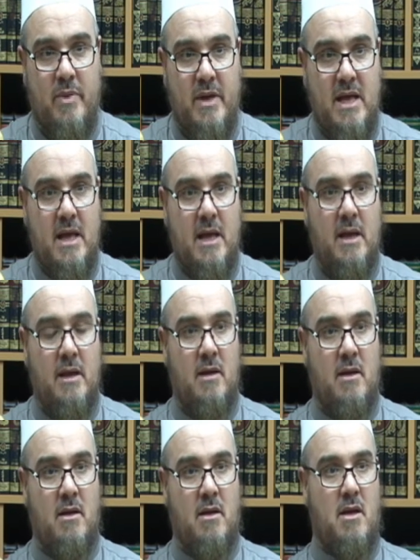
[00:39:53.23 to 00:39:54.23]
Being
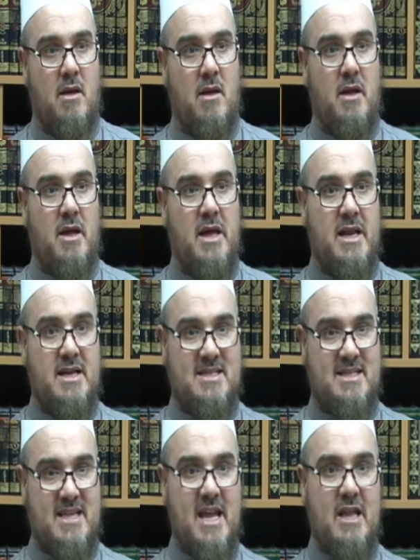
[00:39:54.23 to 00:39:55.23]
in a
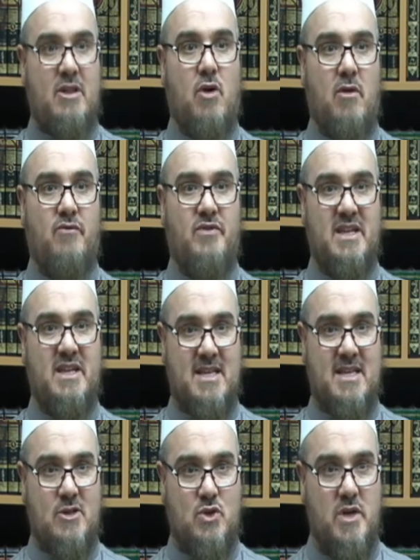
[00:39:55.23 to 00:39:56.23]
state of
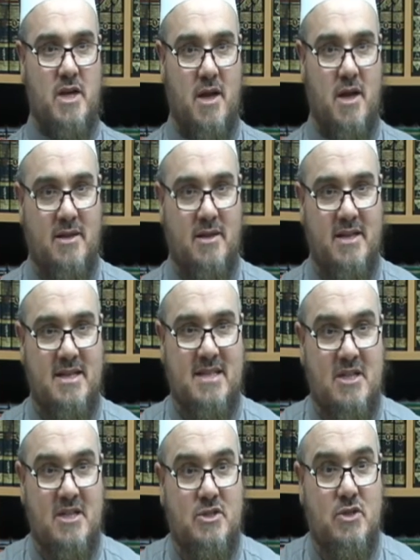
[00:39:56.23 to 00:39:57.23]

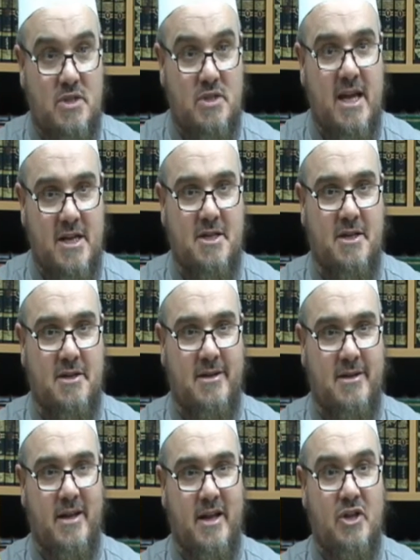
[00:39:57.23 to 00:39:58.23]
disassociation
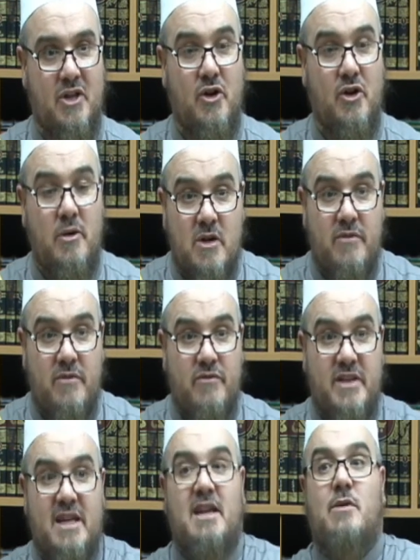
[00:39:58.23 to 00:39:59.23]
in terms
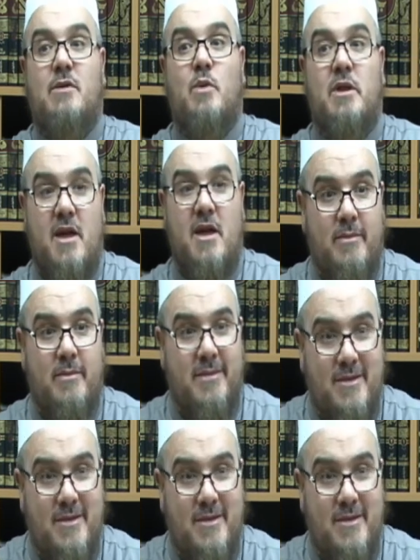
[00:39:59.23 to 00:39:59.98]
of dealing with him